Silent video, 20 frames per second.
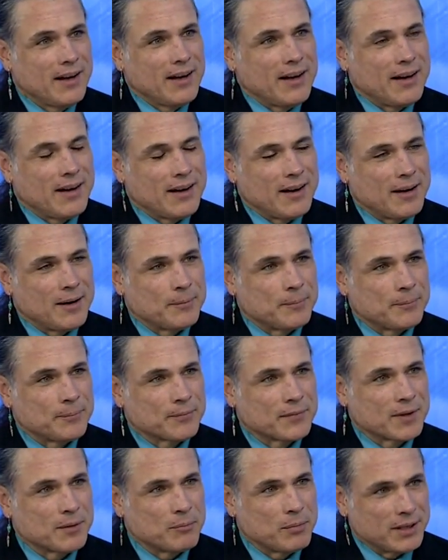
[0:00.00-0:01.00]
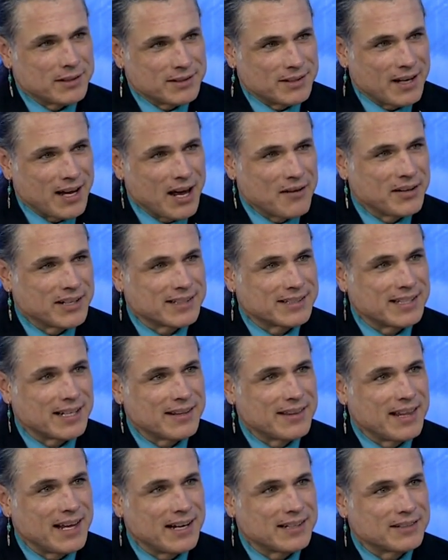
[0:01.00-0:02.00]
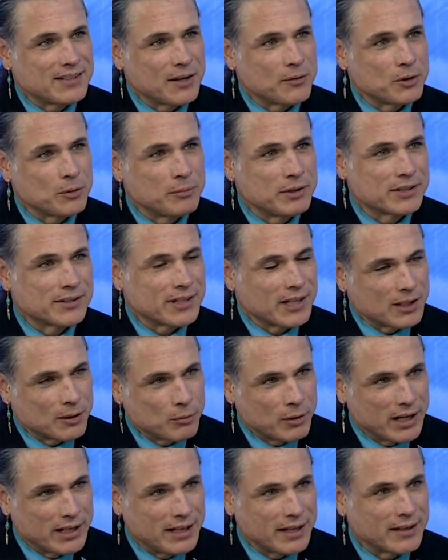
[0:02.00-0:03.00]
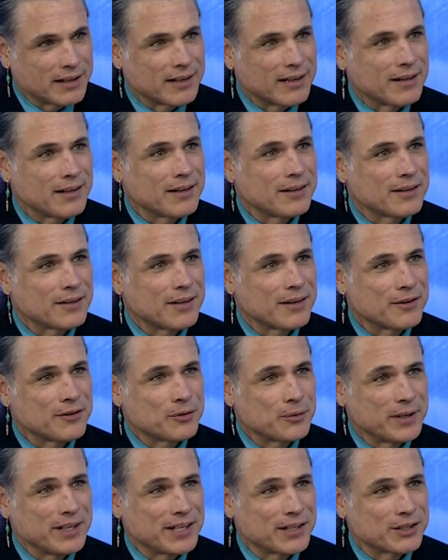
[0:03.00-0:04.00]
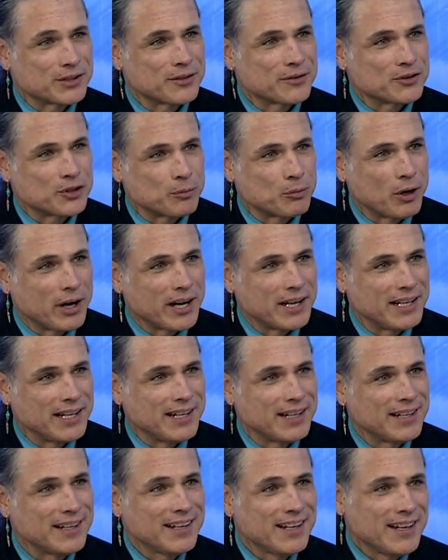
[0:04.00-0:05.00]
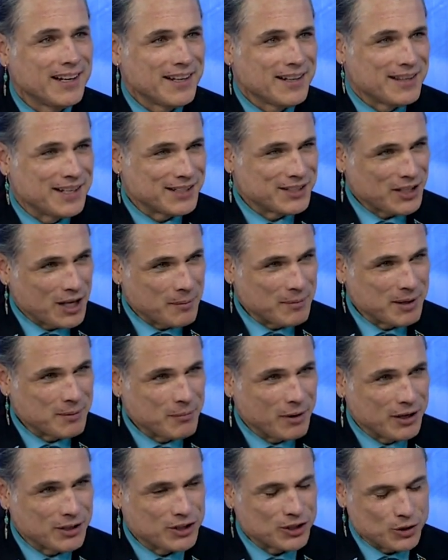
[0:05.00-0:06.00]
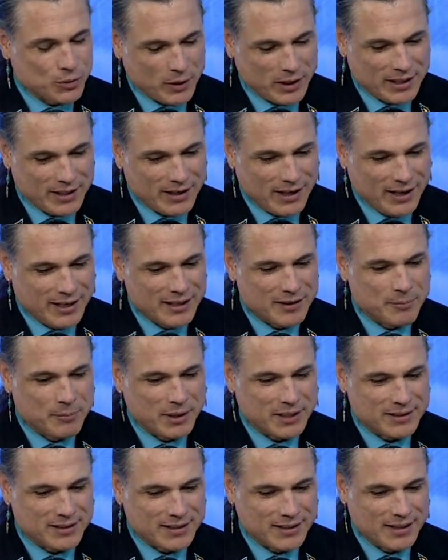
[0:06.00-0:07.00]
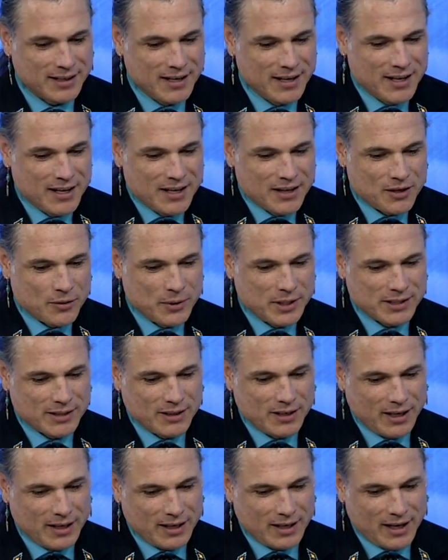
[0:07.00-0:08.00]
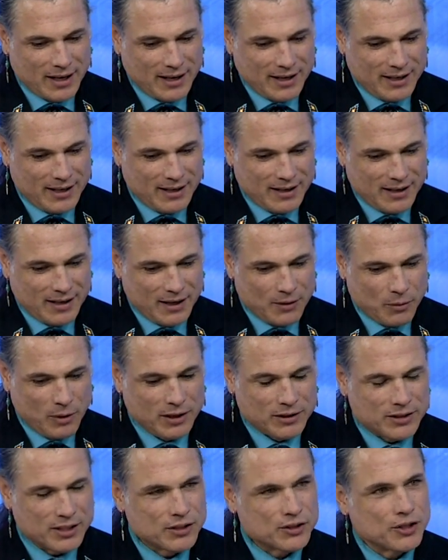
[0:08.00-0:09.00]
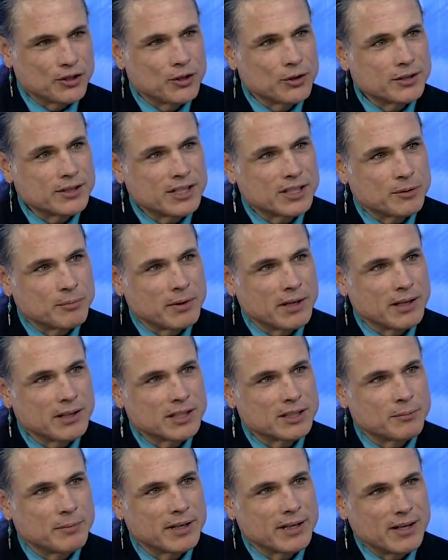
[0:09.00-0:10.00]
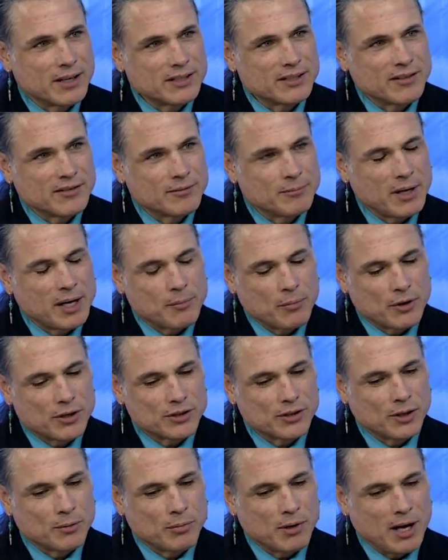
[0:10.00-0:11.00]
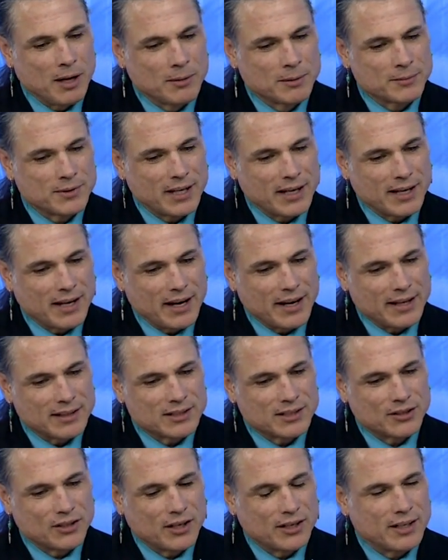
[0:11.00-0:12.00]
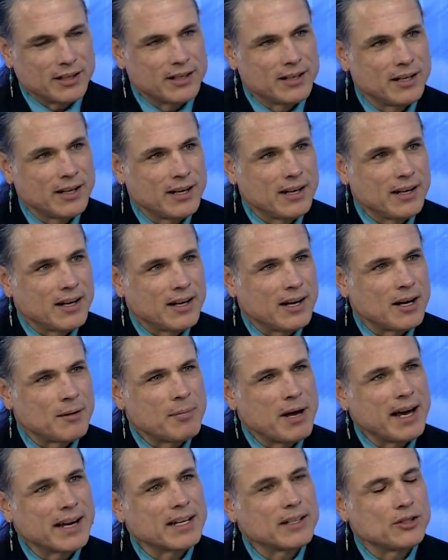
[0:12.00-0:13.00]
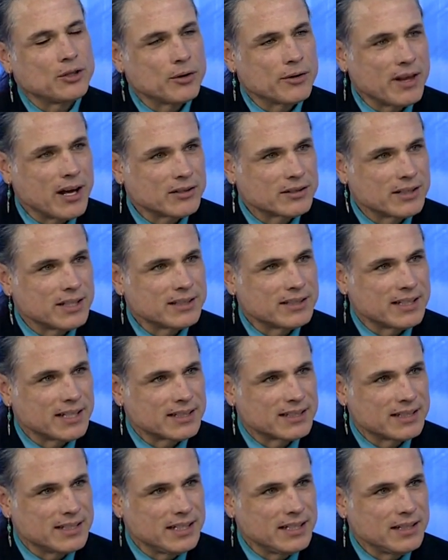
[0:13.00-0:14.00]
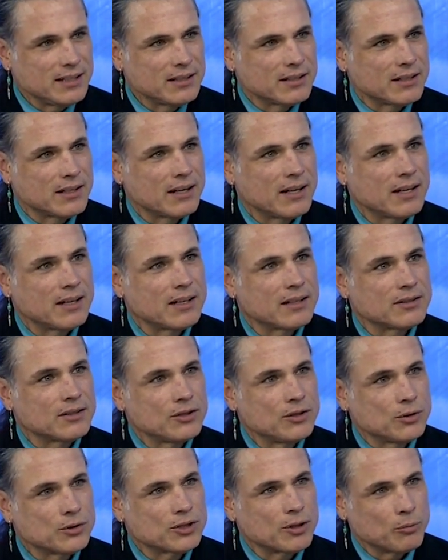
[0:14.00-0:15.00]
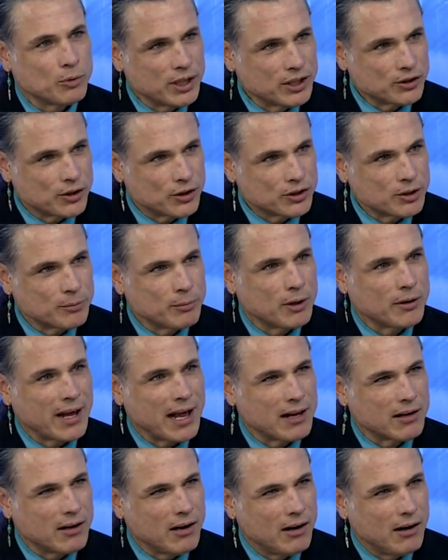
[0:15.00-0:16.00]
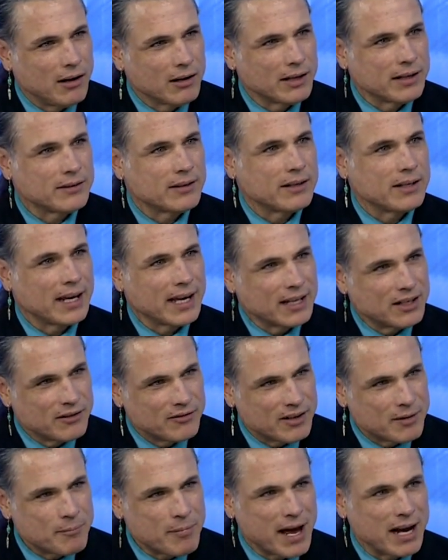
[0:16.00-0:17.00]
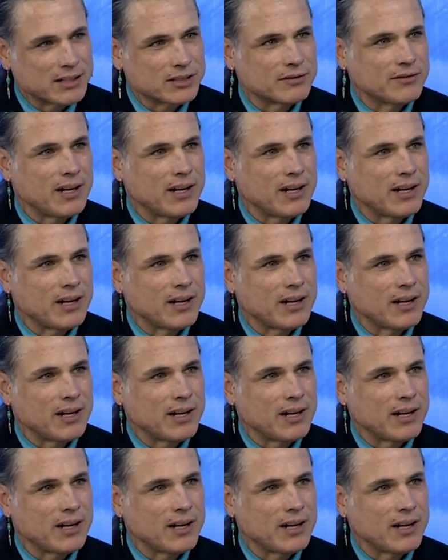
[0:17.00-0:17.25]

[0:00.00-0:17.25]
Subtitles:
Having said that, I will be celebrating 3 years of sobriety this coming March 29th. But the reason I want to introduce this bill is because of my personal problems. I had started back in 2016 to do some research about alcohol and the negative impacts of